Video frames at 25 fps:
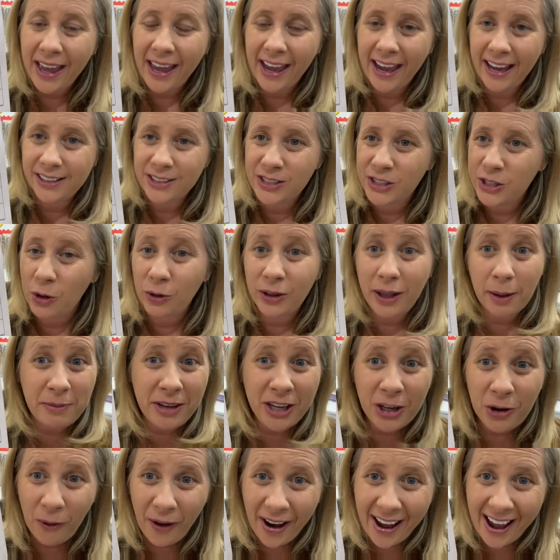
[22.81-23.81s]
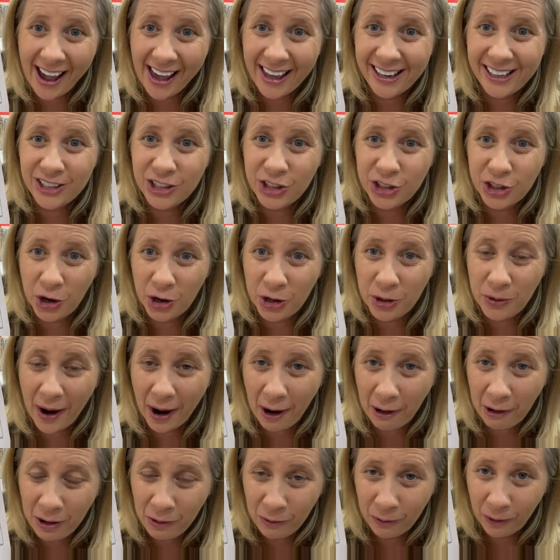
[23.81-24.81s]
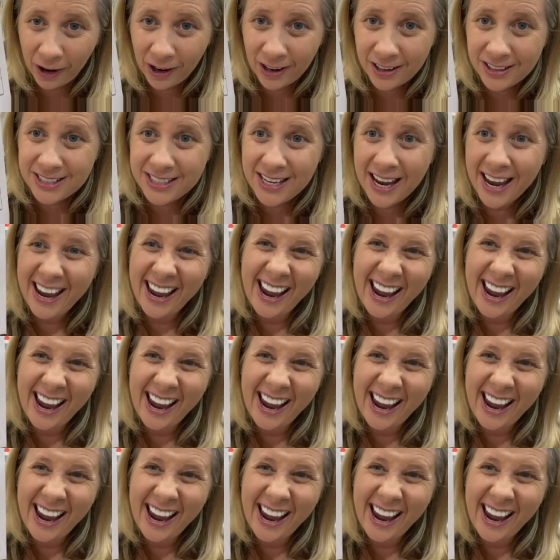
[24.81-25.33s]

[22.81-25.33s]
And so let me go ahead and show you how it works,